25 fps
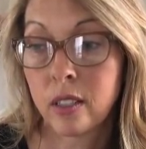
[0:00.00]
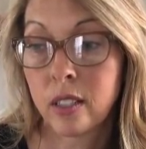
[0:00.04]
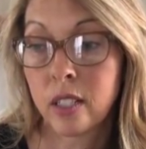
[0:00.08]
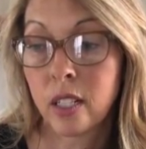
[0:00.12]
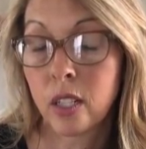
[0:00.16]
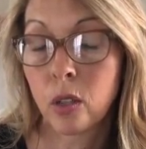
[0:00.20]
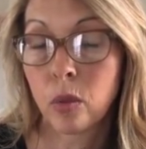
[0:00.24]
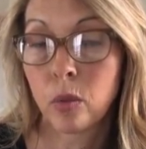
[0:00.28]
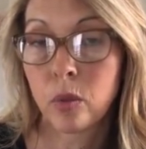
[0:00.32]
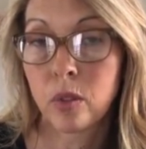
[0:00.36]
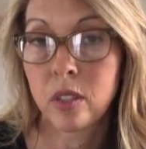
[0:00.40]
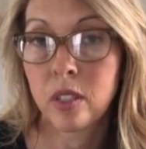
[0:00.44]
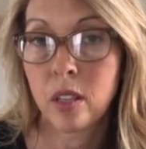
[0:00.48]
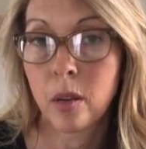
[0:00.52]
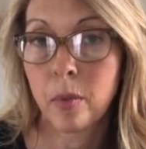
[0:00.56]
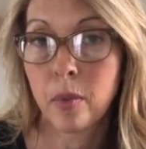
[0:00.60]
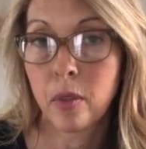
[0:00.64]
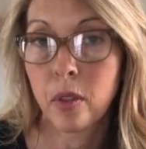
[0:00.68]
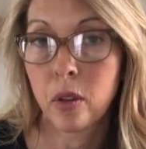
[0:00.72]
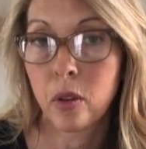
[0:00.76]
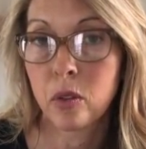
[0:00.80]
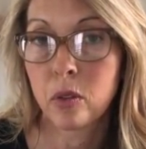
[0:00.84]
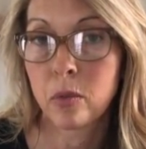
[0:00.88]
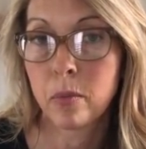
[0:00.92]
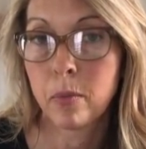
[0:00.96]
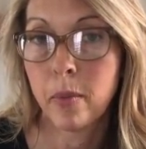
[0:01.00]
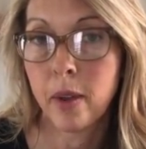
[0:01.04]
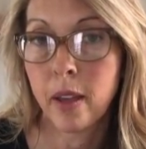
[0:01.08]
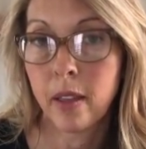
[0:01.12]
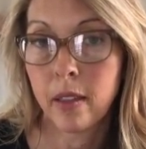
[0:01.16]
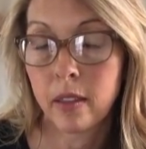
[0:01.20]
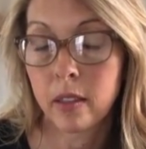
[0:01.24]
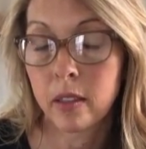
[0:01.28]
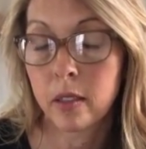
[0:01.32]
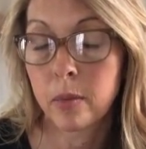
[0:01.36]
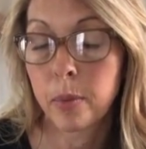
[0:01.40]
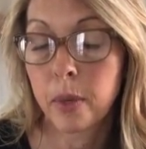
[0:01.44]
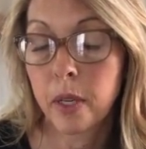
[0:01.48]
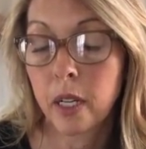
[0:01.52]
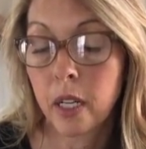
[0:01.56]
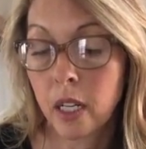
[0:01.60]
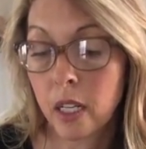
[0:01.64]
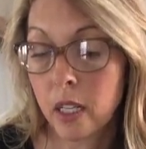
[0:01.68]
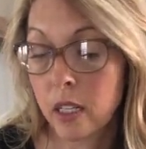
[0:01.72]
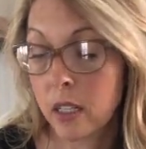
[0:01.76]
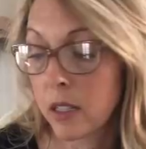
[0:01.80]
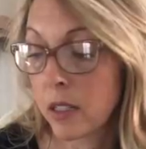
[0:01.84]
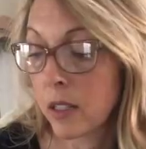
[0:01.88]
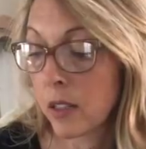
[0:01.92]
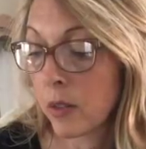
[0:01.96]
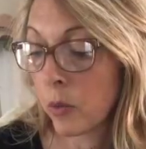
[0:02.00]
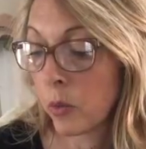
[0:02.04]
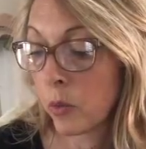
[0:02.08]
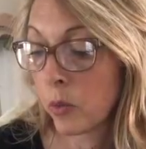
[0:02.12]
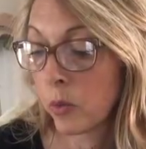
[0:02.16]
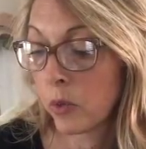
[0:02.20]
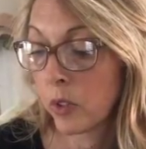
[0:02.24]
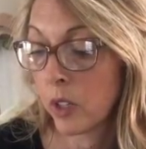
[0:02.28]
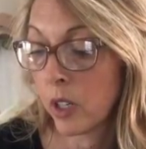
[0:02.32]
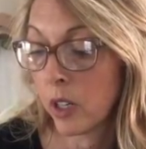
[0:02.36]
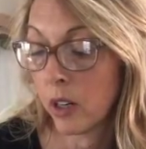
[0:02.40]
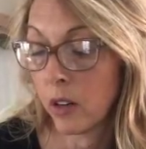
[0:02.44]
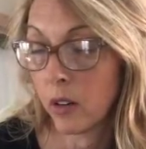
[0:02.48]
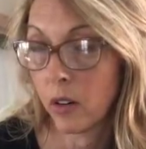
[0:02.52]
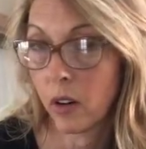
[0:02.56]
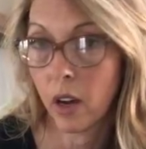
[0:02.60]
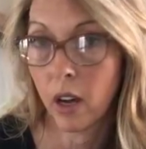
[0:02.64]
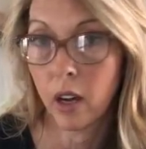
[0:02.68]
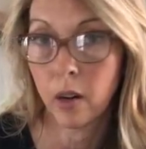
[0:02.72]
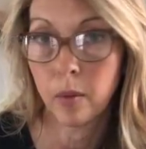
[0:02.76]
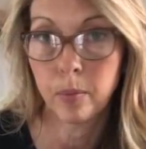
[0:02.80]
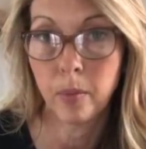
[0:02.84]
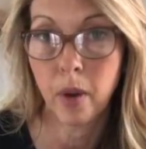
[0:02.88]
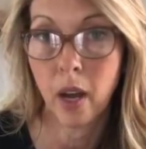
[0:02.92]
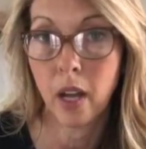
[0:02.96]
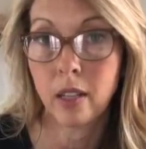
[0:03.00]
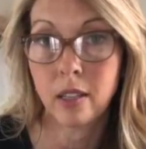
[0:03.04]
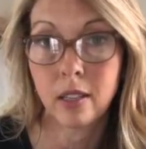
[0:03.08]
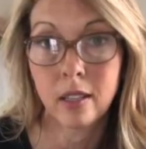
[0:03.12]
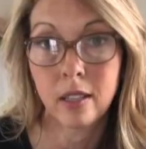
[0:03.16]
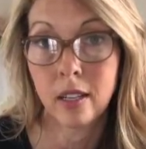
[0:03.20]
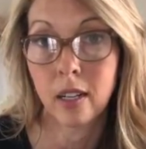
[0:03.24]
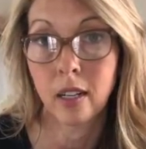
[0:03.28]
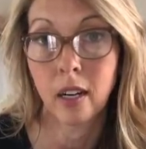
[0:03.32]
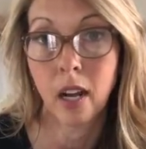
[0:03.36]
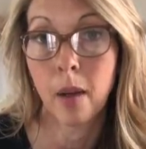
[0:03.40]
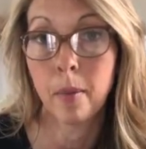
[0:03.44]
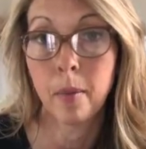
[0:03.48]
deal with some of those myths because, you know, I'm not sick.